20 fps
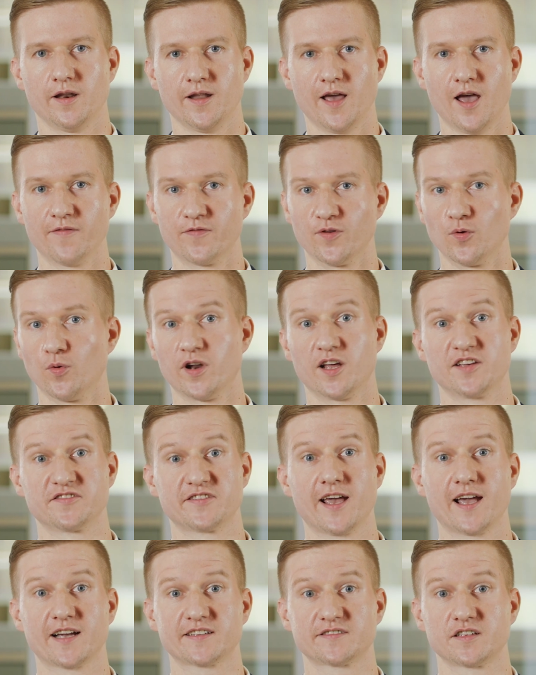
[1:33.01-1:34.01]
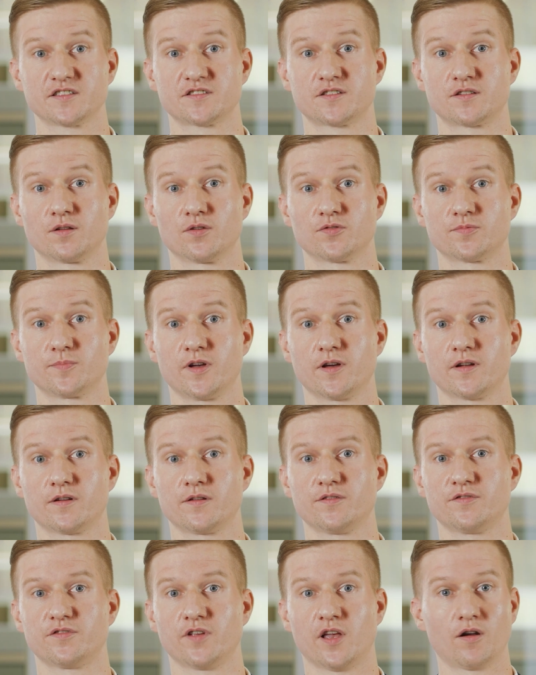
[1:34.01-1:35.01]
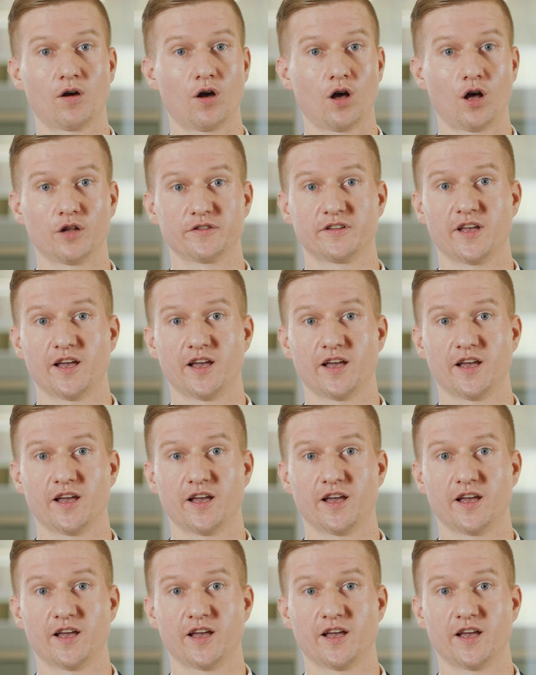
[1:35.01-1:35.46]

and everyone has access to those models at all